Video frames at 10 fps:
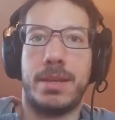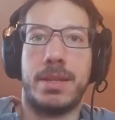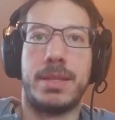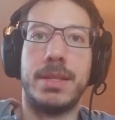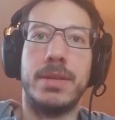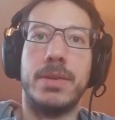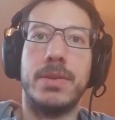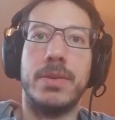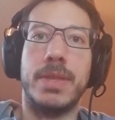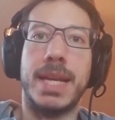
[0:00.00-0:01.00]

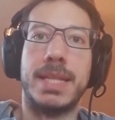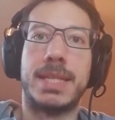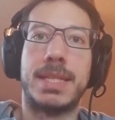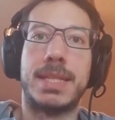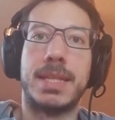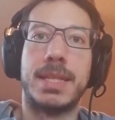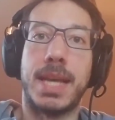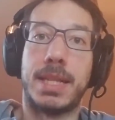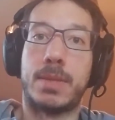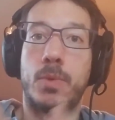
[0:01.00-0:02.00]
So that's
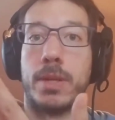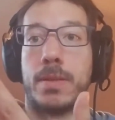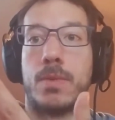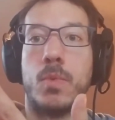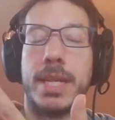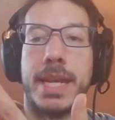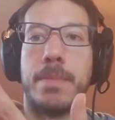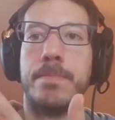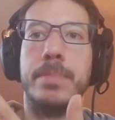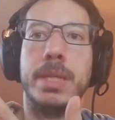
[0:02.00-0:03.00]
what
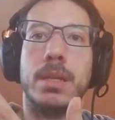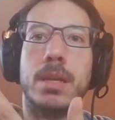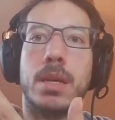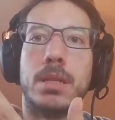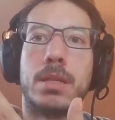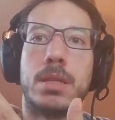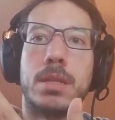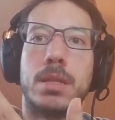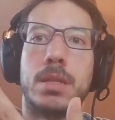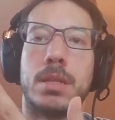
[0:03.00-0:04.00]
helped me a lot,
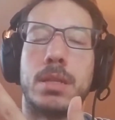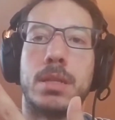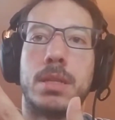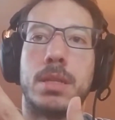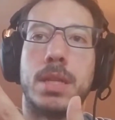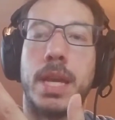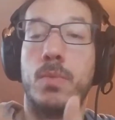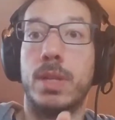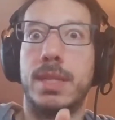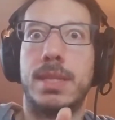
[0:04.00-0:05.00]
and
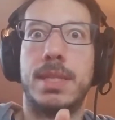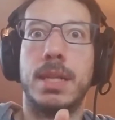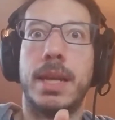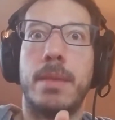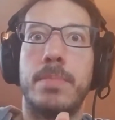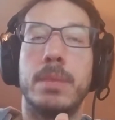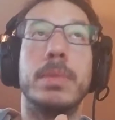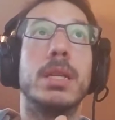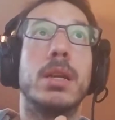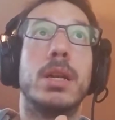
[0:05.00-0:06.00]
what's still helping
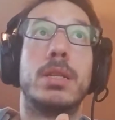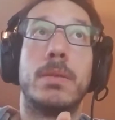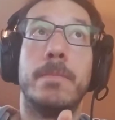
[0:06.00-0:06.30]
me a lot.